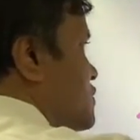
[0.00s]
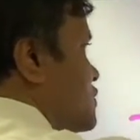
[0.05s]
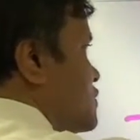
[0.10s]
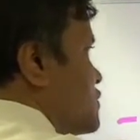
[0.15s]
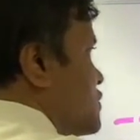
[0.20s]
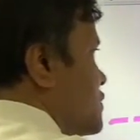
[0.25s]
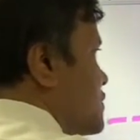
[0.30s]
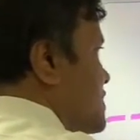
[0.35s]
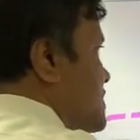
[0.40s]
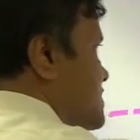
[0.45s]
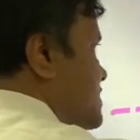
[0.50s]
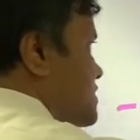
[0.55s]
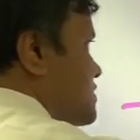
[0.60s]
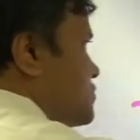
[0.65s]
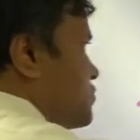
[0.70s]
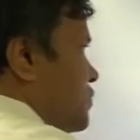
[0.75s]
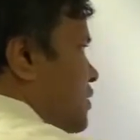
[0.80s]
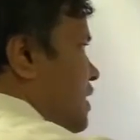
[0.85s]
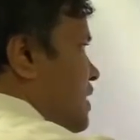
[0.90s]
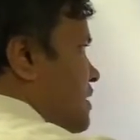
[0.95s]
so this
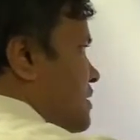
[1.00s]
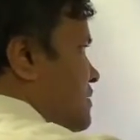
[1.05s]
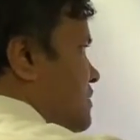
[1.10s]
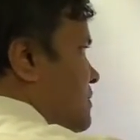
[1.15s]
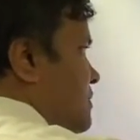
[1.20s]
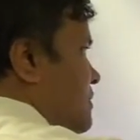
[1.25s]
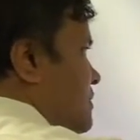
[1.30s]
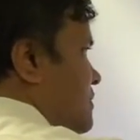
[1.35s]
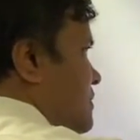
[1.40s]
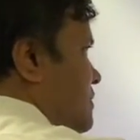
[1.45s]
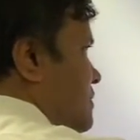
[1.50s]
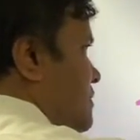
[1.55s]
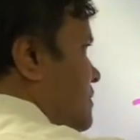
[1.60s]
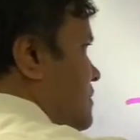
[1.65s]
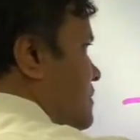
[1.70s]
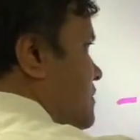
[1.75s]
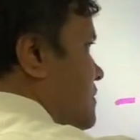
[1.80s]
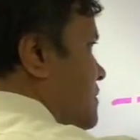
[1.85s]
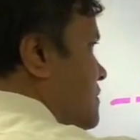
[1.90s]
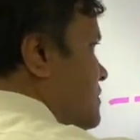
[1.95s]
is one
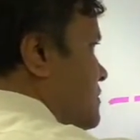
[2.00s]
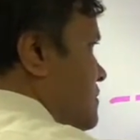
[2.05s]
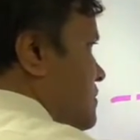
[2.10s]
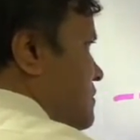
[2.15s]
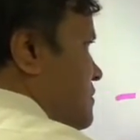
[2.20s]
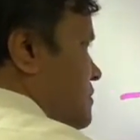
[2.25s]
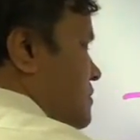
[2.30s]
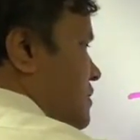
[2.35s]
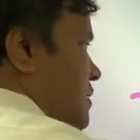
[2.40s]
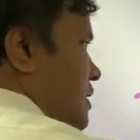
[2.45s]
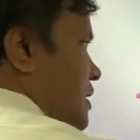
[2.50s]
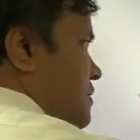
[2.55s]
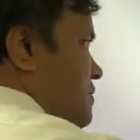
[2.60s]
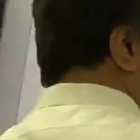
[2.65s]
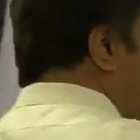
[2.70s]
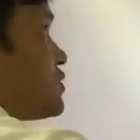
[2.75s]
uh,